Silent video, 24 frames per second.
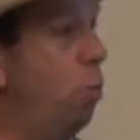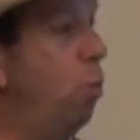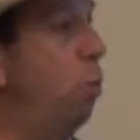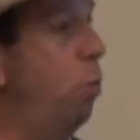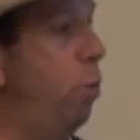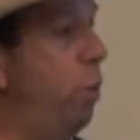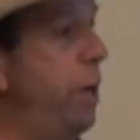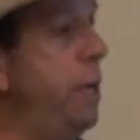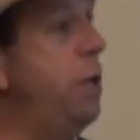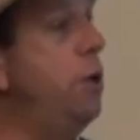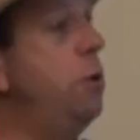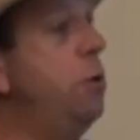
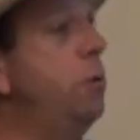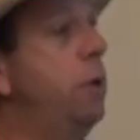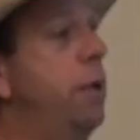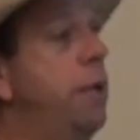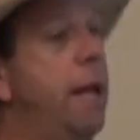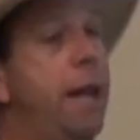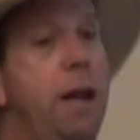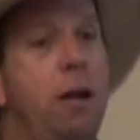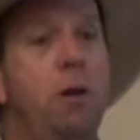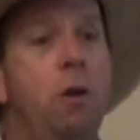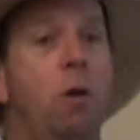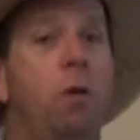we do,
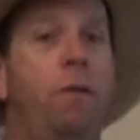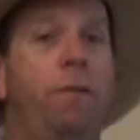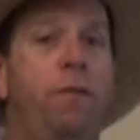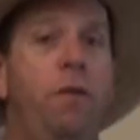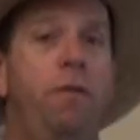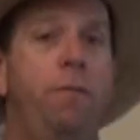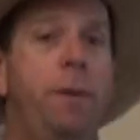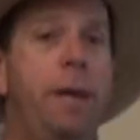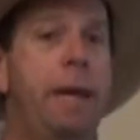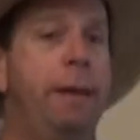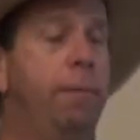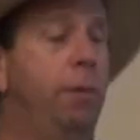I don't know if
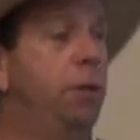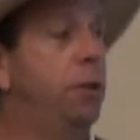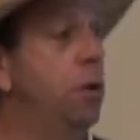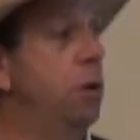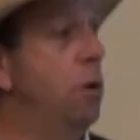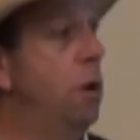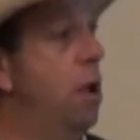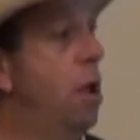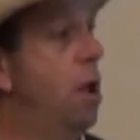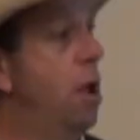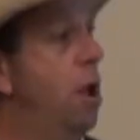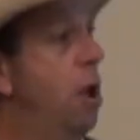you've been able
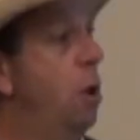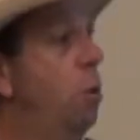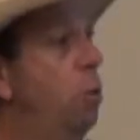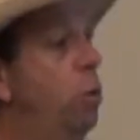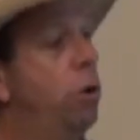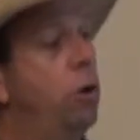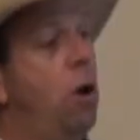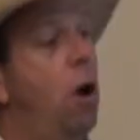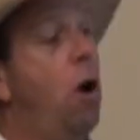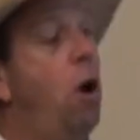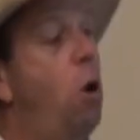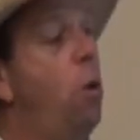to,
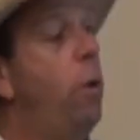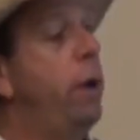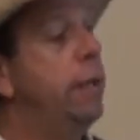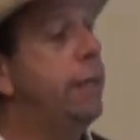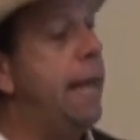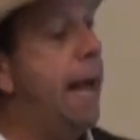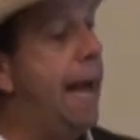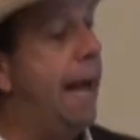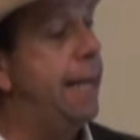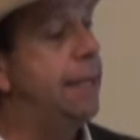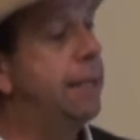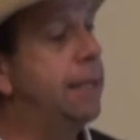we're always
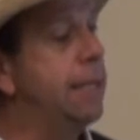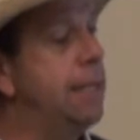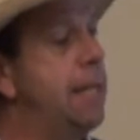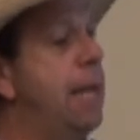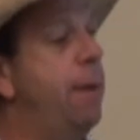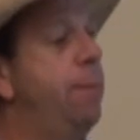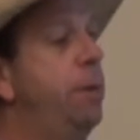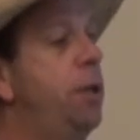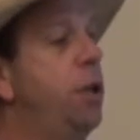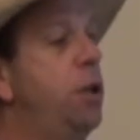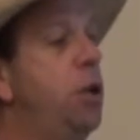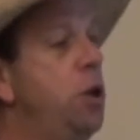asking
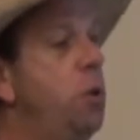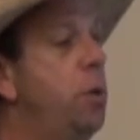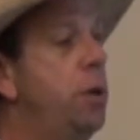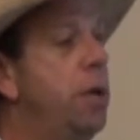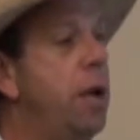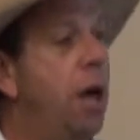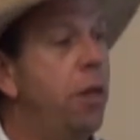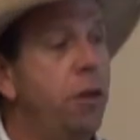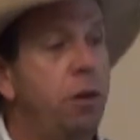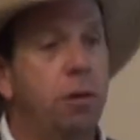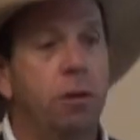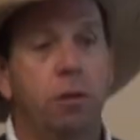them to do
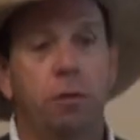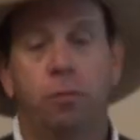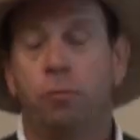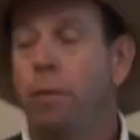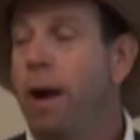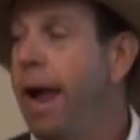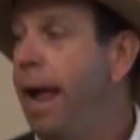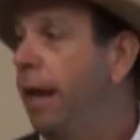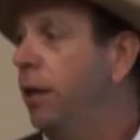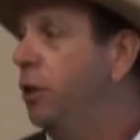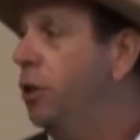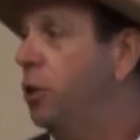another
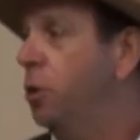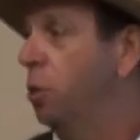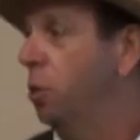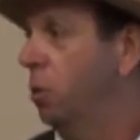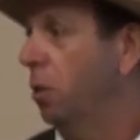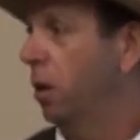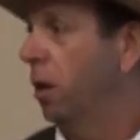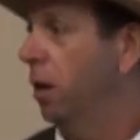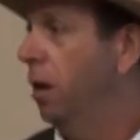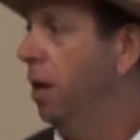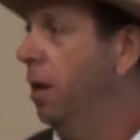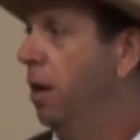ranch
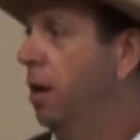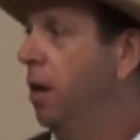tour.